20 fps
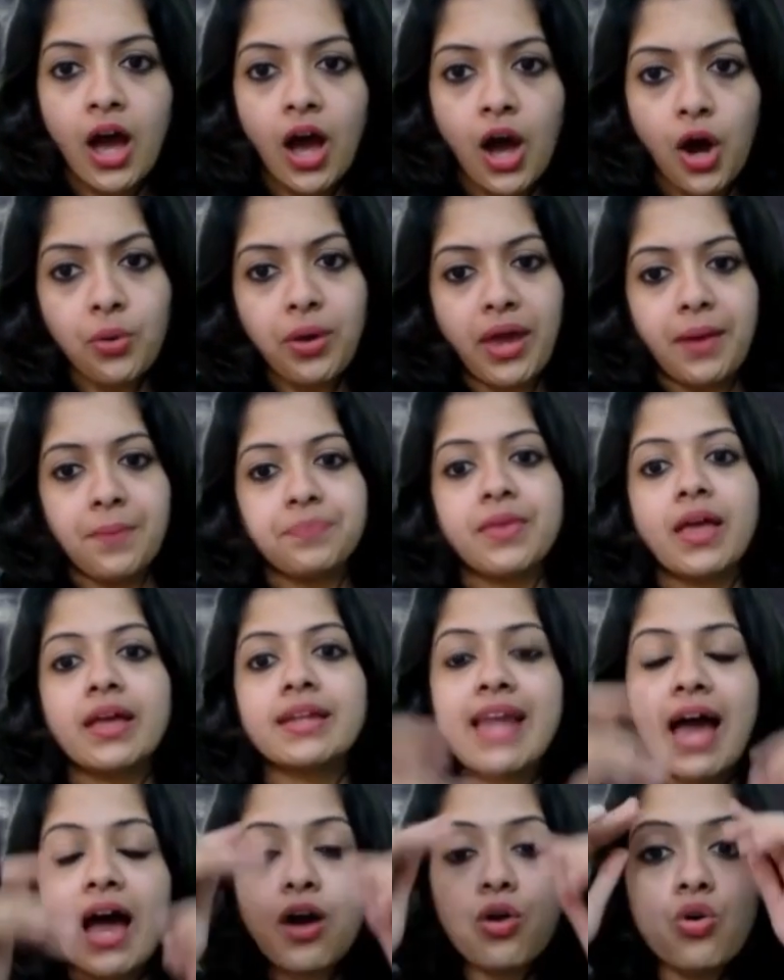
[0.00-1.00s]
Okay,
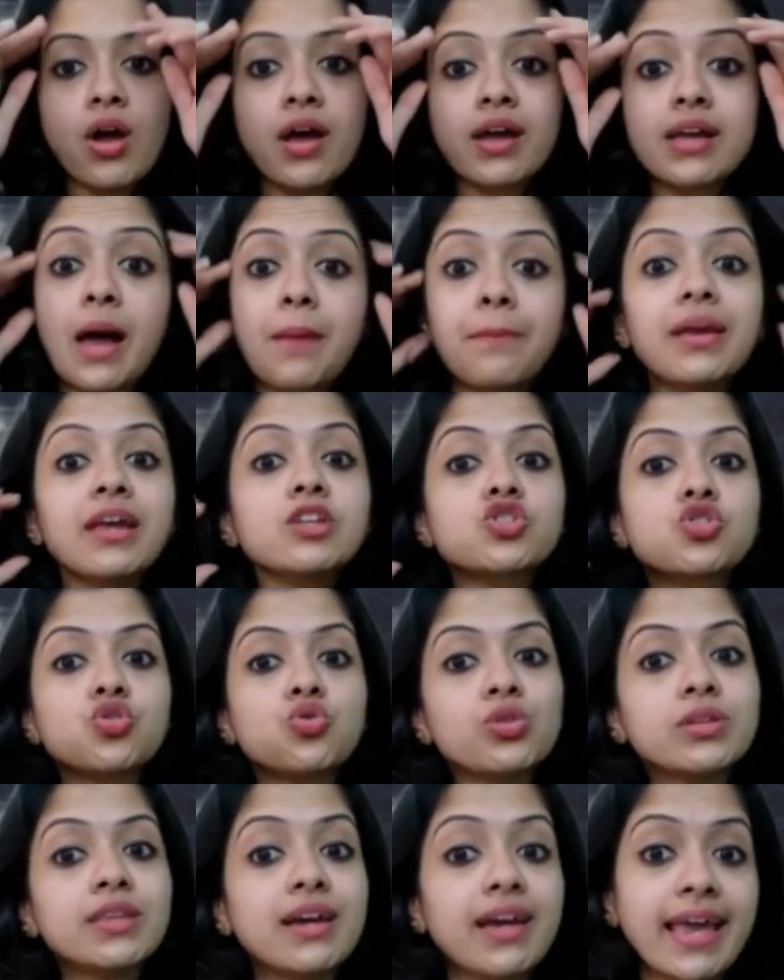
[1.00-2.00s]
now coming
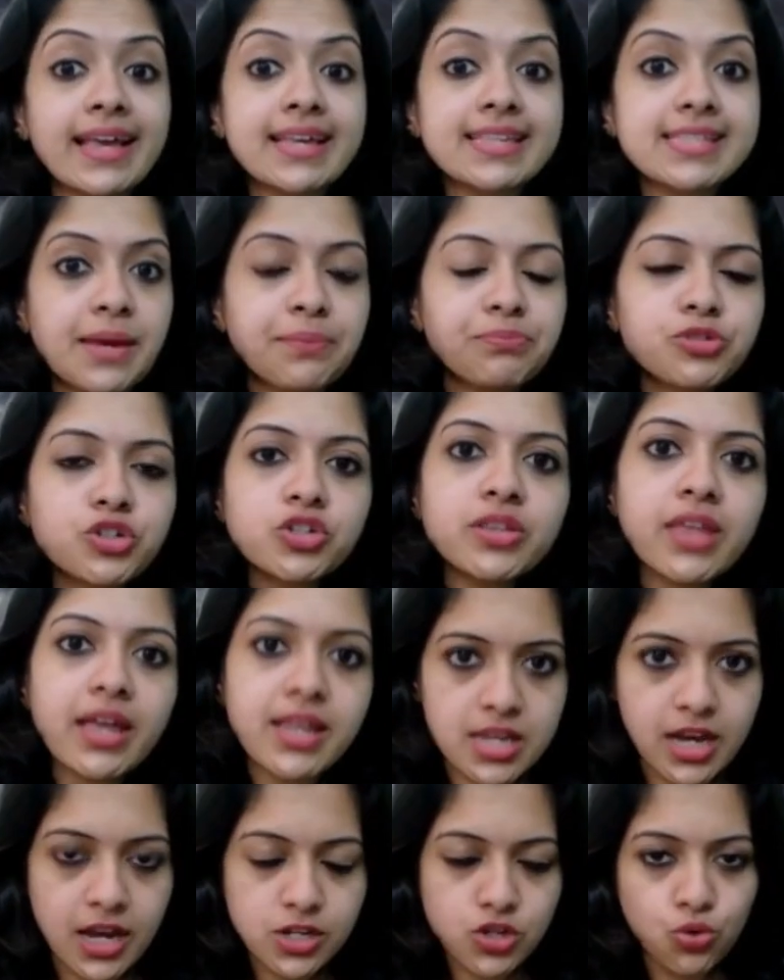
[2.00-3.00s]
to the exception that
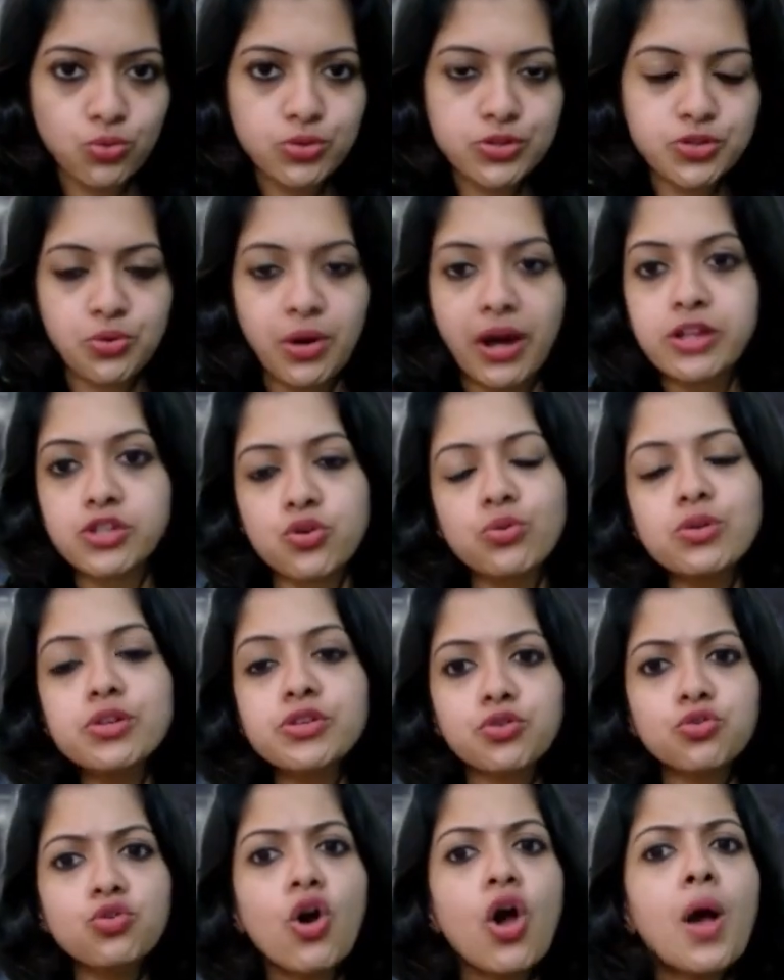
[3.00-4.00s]
I told you. I told
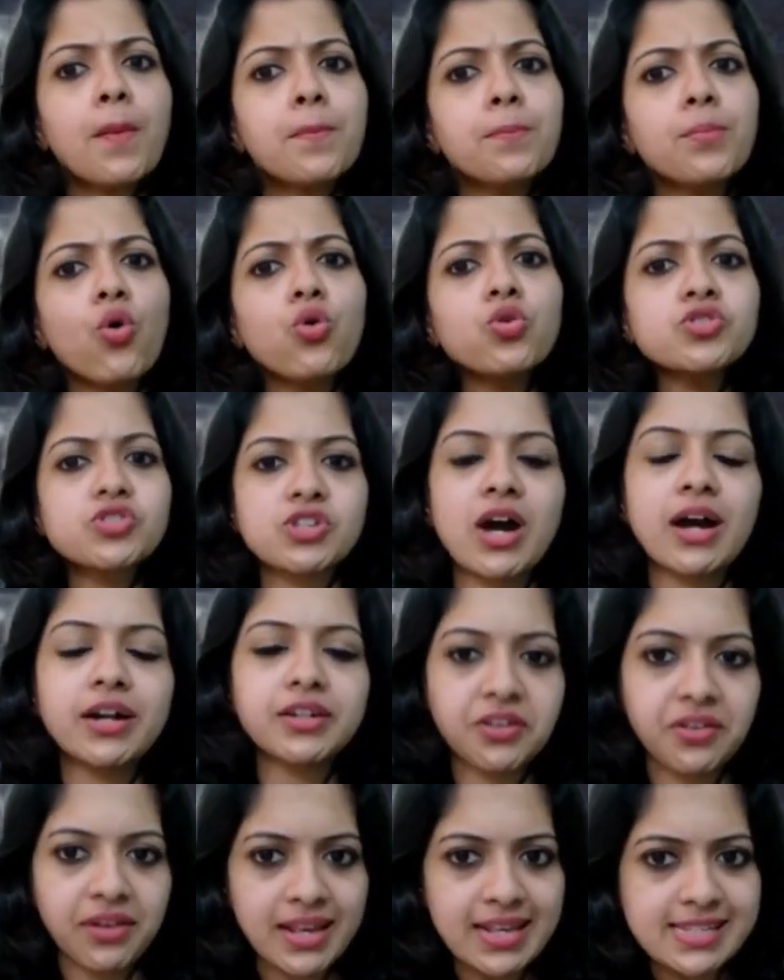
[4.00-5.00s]
you most
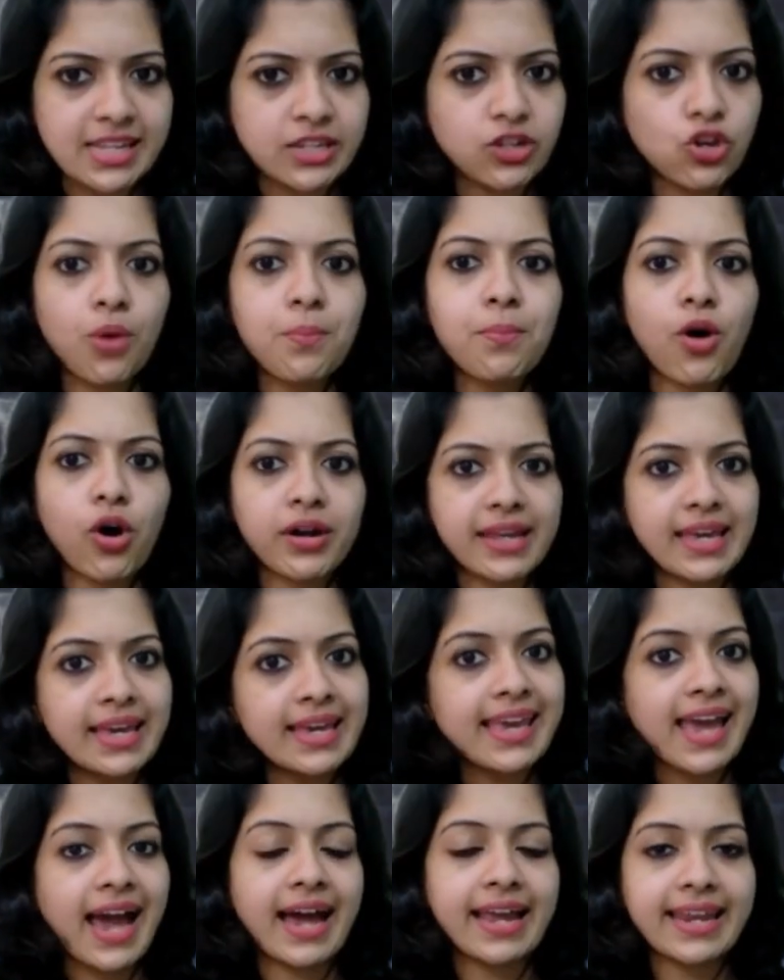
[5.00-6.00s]
arteries in your body
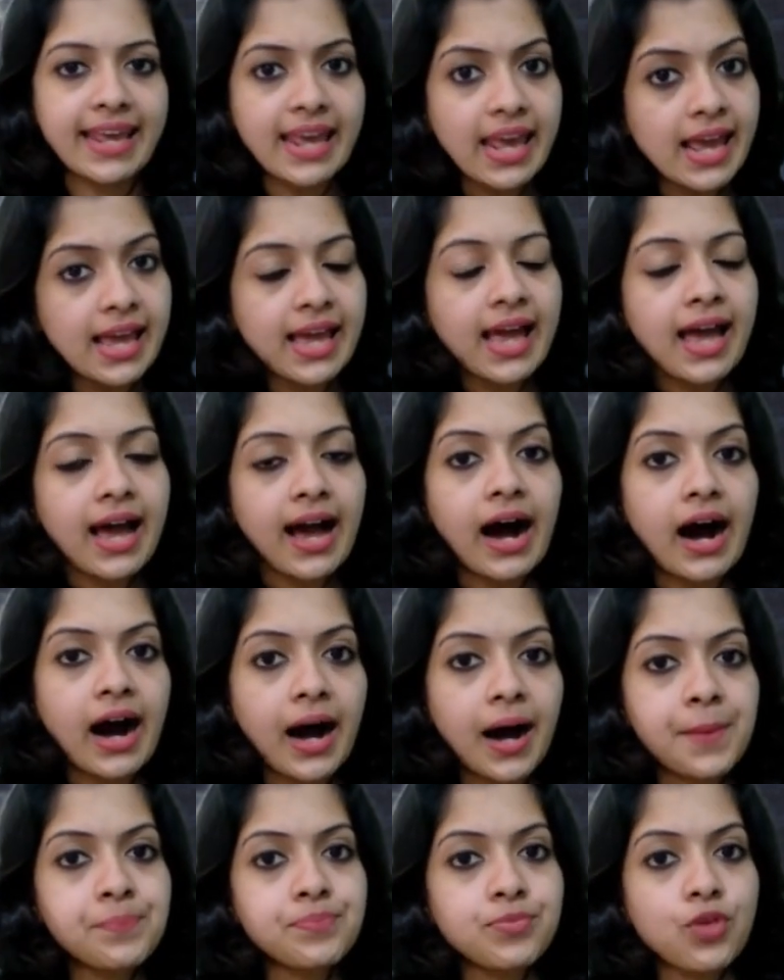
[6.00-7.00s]
carry
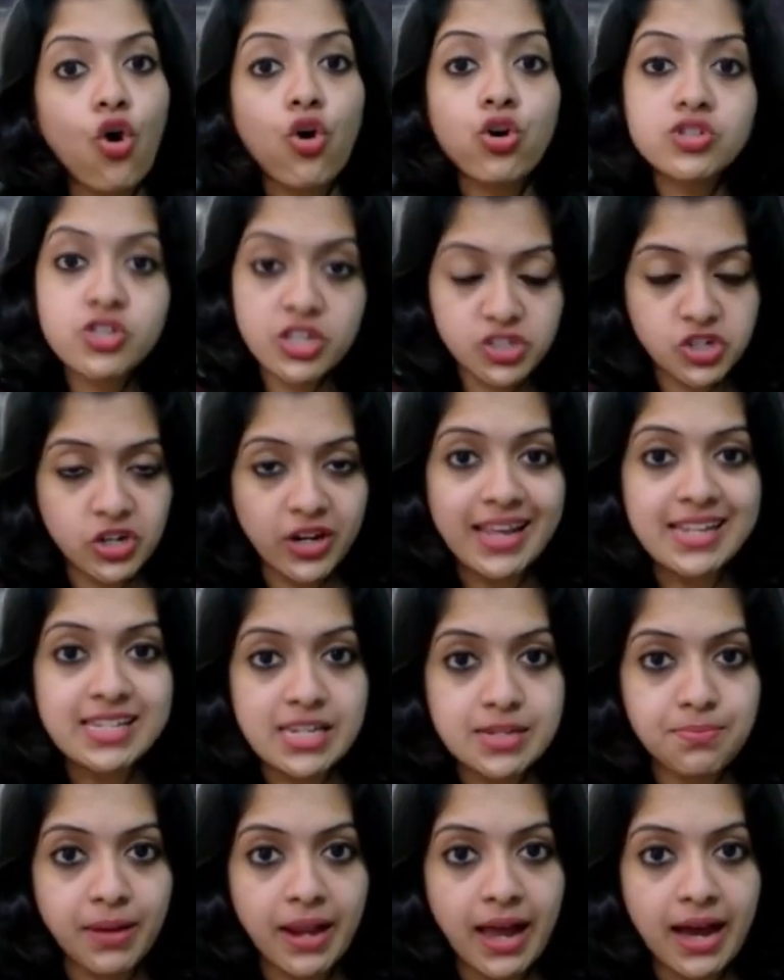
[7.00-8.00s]

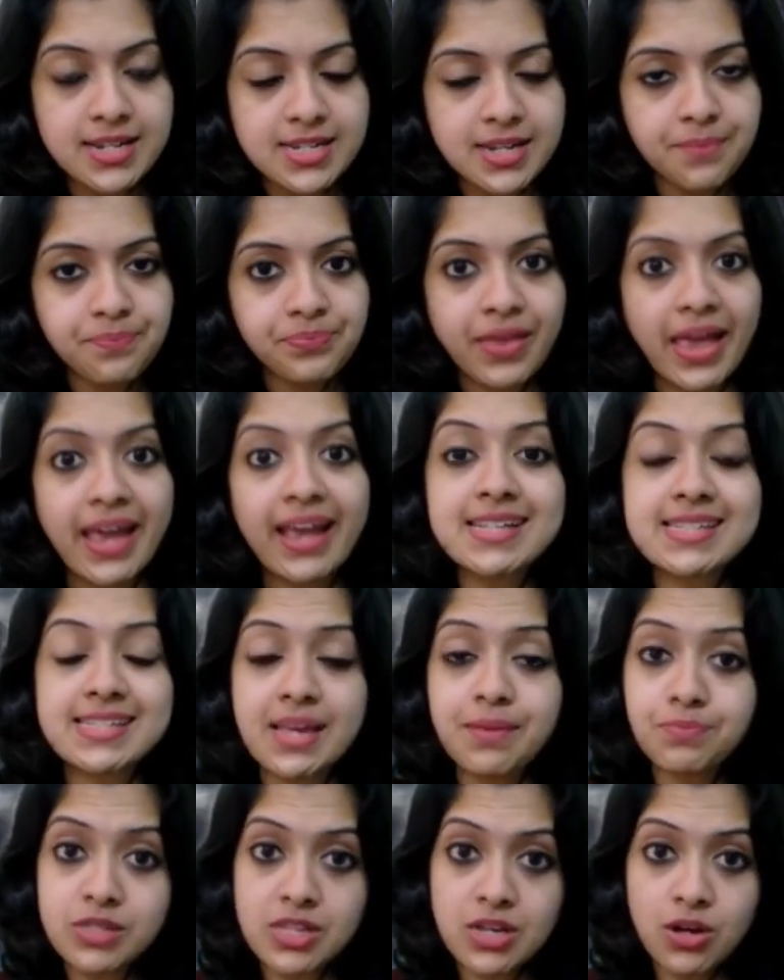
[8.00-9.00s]
oxygenated blood
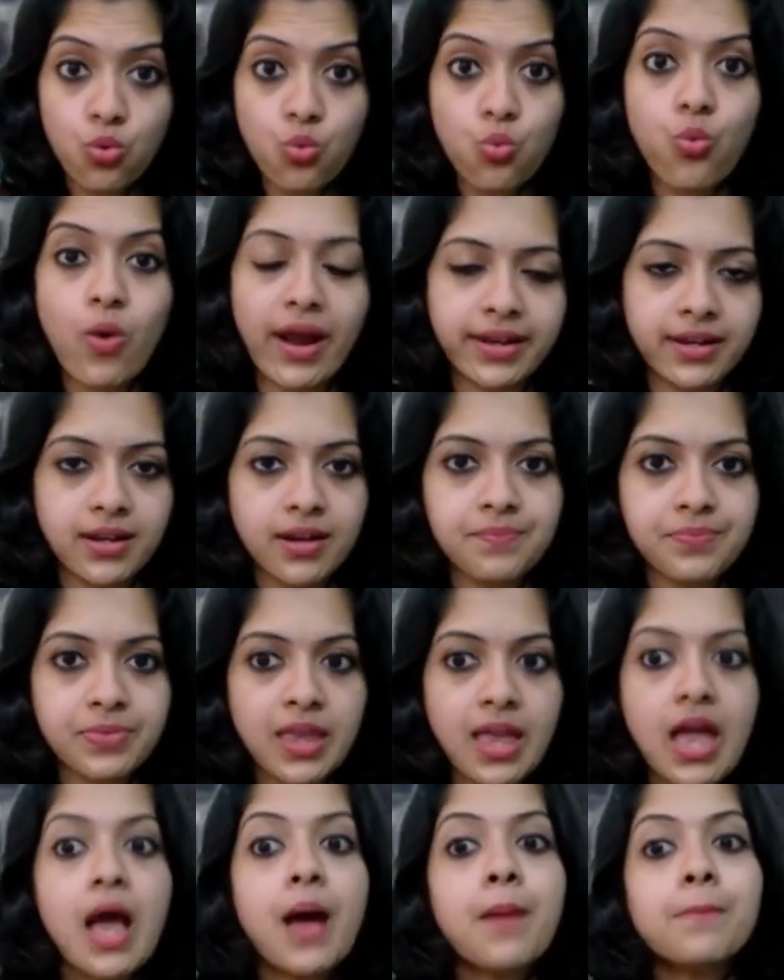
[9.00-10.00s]
except one.
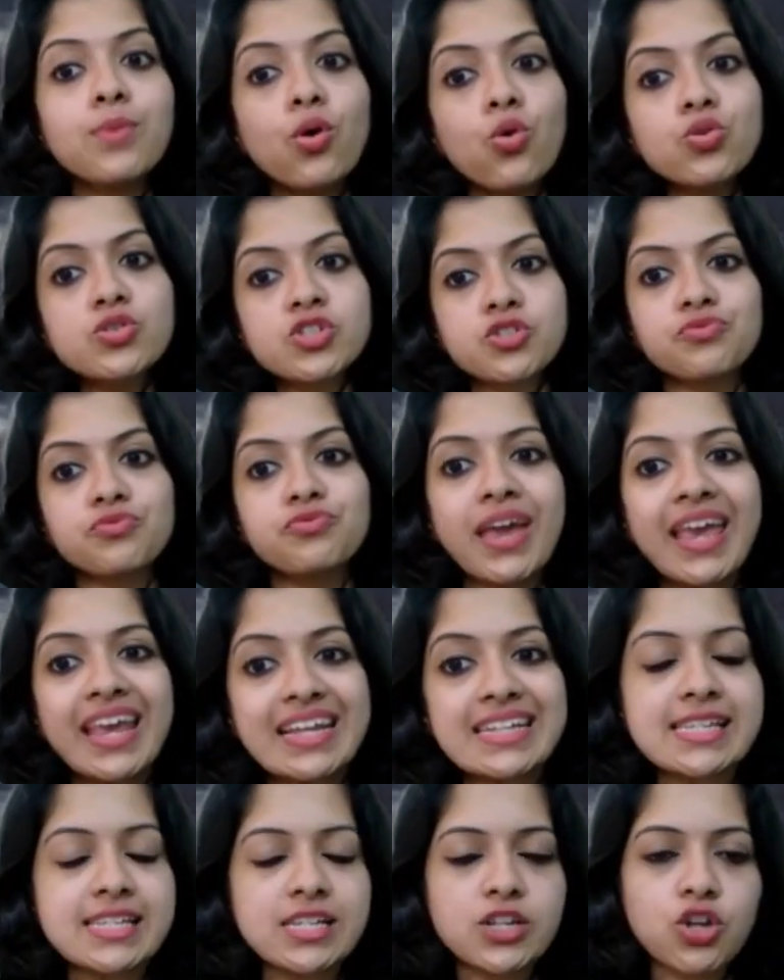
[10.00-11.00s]
Most
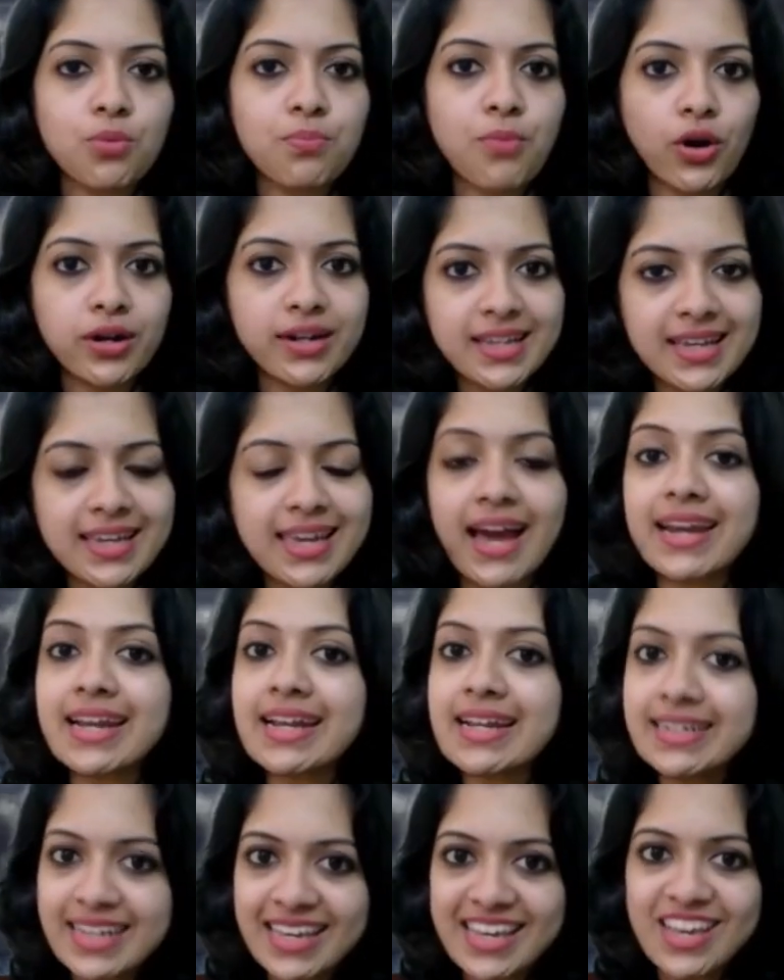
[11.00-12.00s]
veins in your body carry
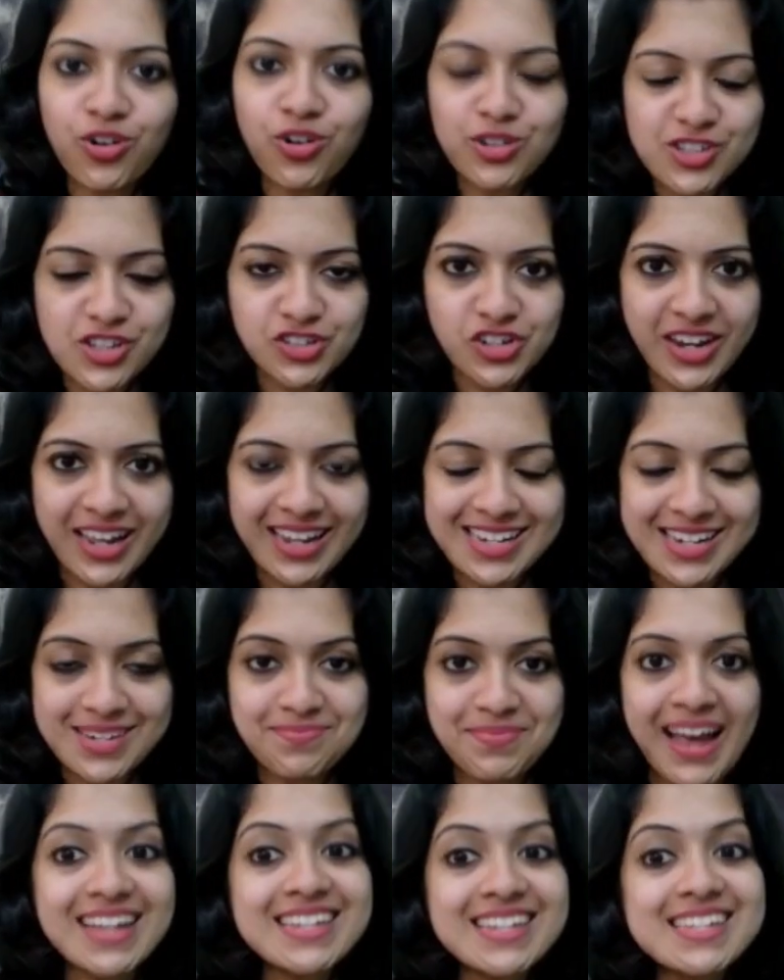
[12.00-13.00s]
deoxygenated
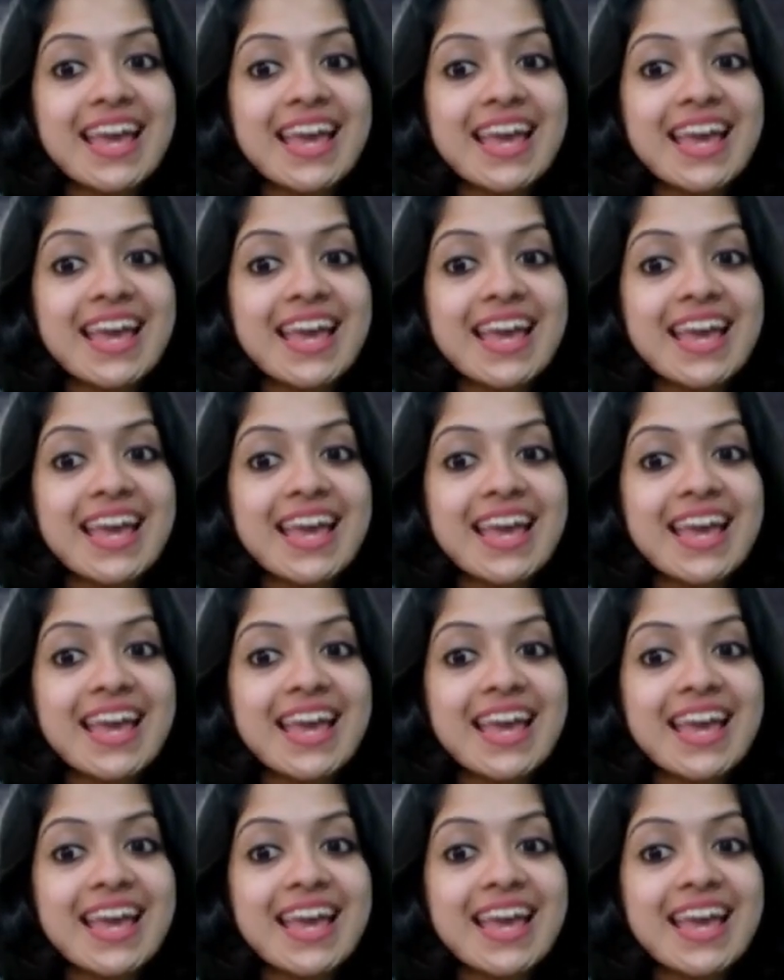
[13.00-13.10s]
blood